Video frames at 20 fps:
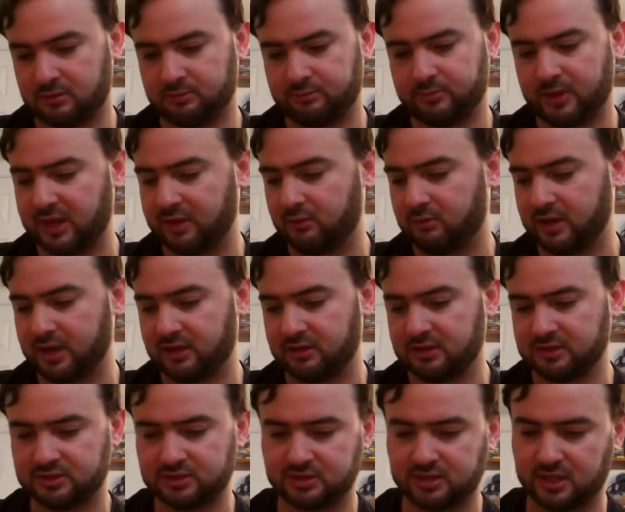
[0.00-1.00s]
By the way,
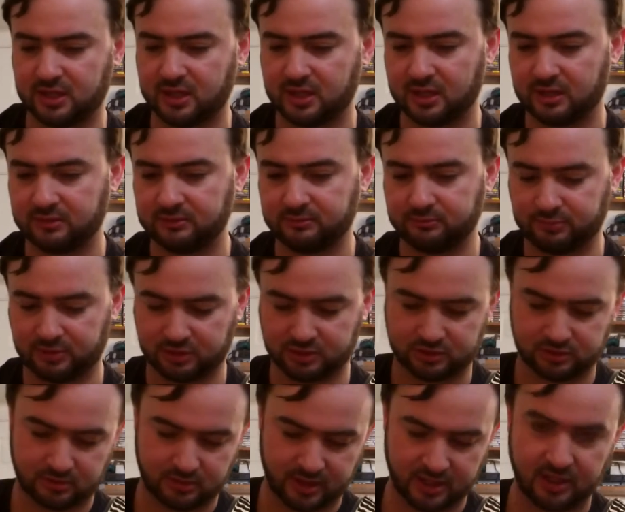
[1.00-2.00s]
this
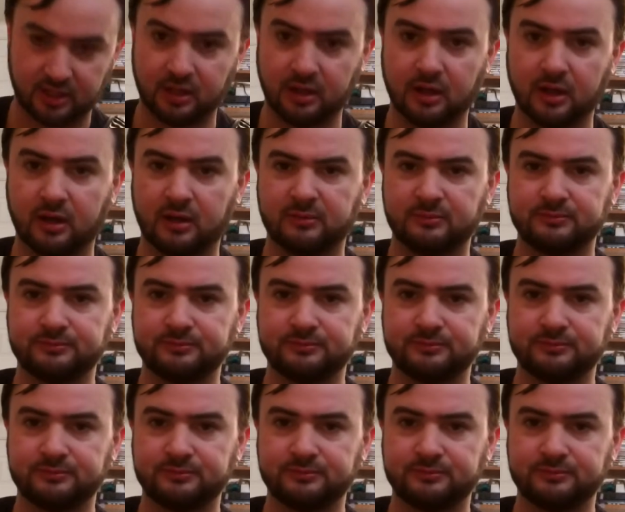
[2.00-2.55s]
picture right here,